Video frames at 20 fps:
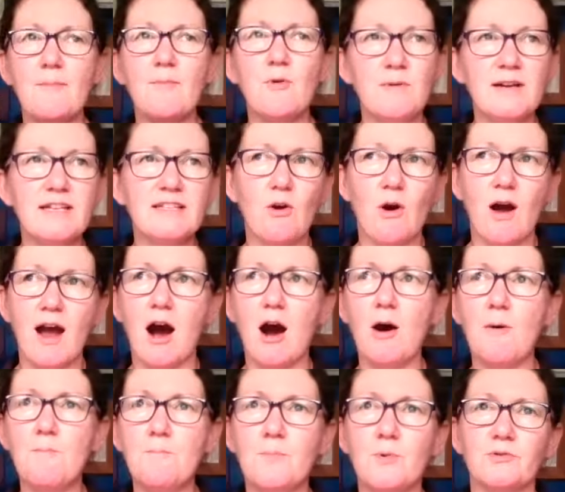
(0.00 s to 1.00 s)
always quite
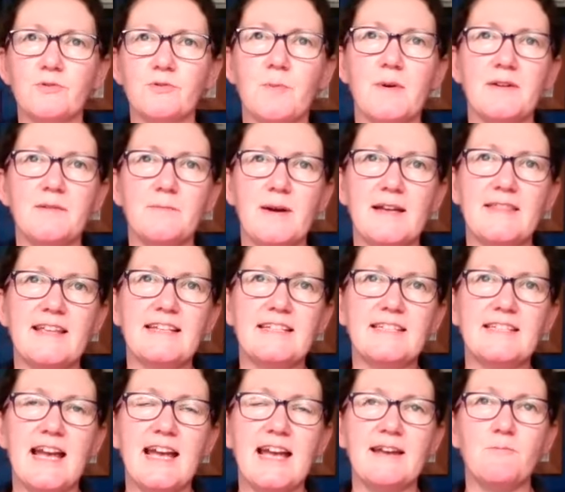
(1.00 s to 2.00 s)
humbled when they
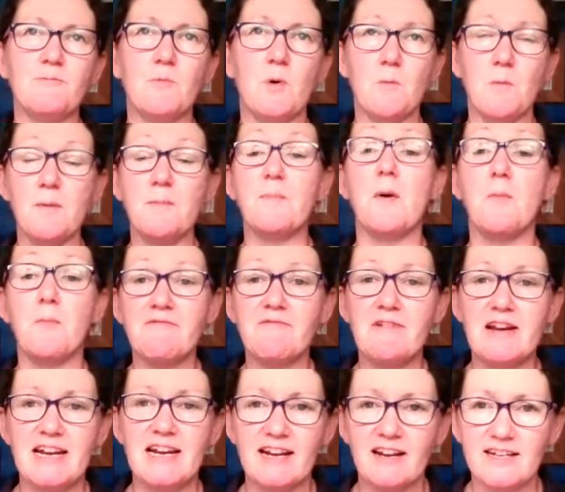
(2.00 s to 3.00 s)
say, well, but we
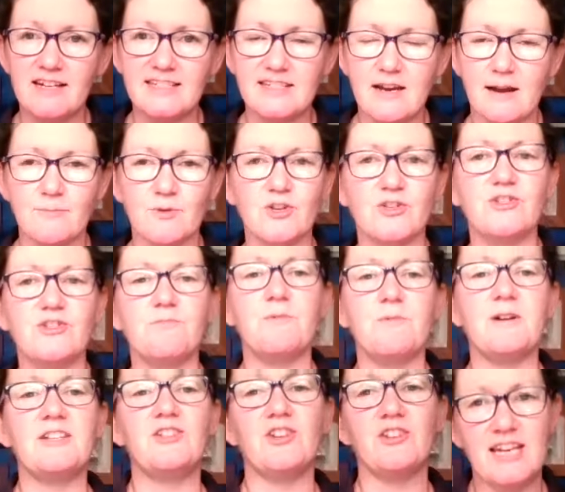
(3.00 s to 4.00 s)
really like to come because
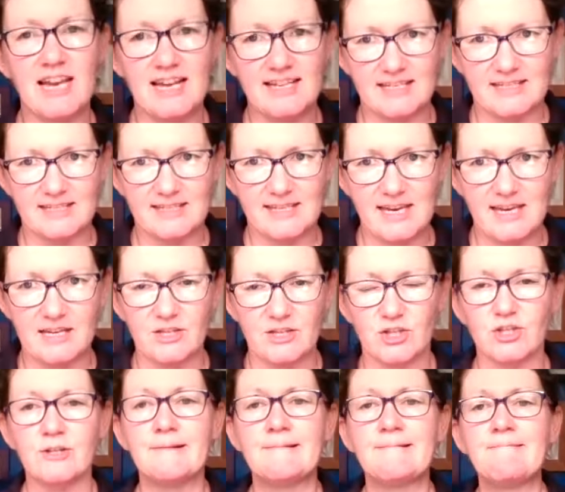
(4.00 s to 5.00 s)
we just get to
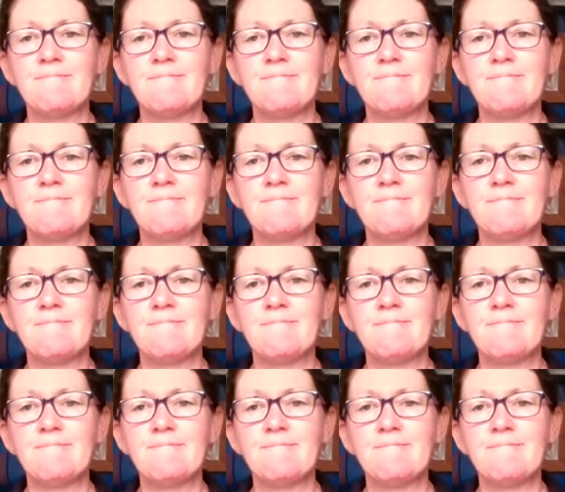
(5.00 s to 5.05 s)
teach.